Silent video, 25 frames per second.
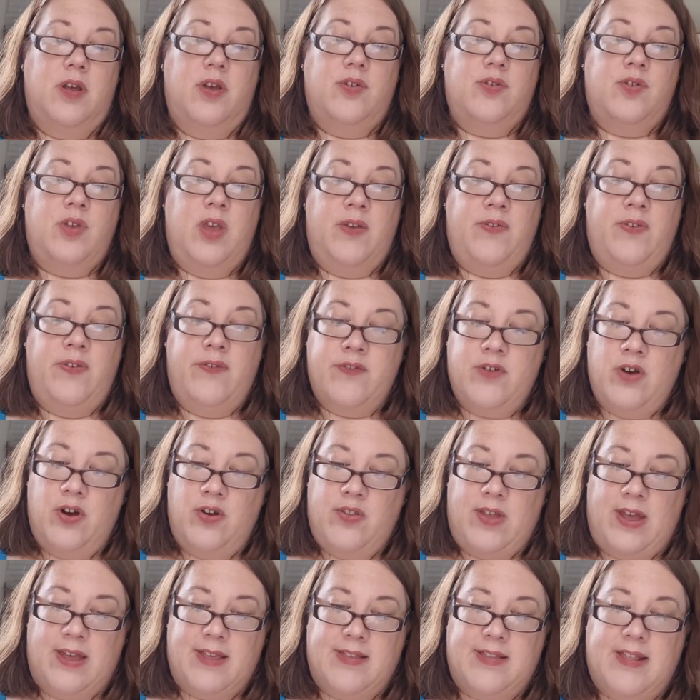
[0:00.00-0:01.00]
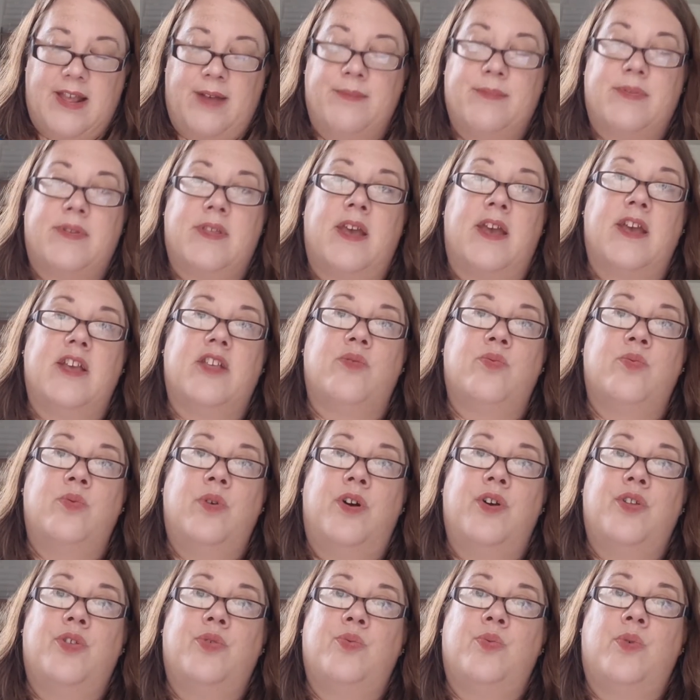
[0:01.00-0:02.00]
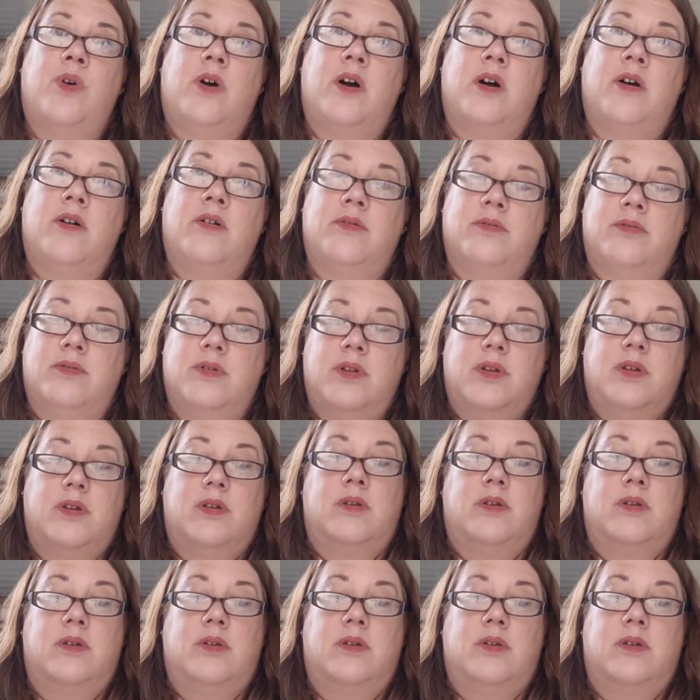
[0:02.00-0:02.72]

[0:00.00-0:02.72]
So if you've got that stamp set, it's worthwhile